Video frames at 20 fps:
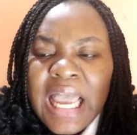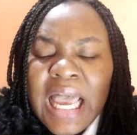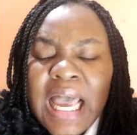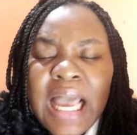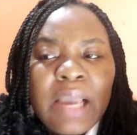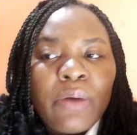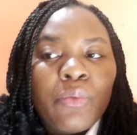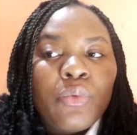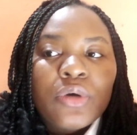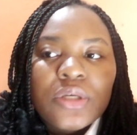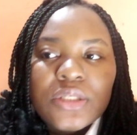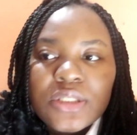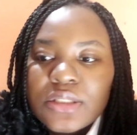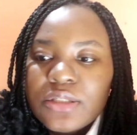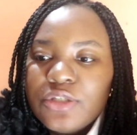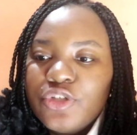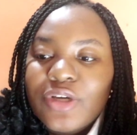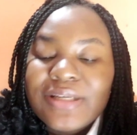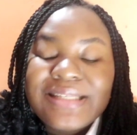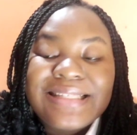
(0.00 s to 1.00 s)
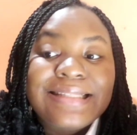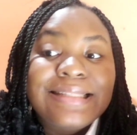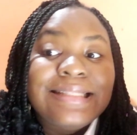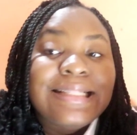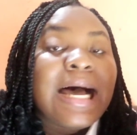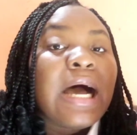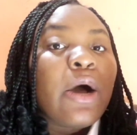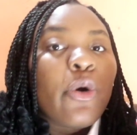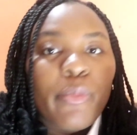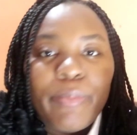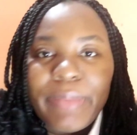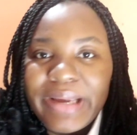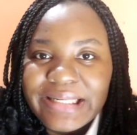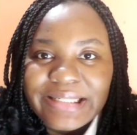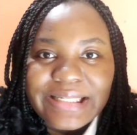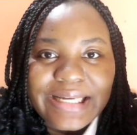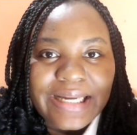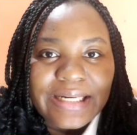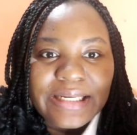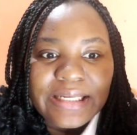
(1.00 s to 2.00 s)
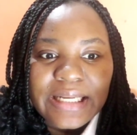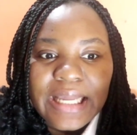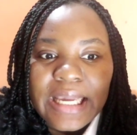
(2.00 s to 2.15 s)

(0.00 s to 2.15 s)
I was just down mentally.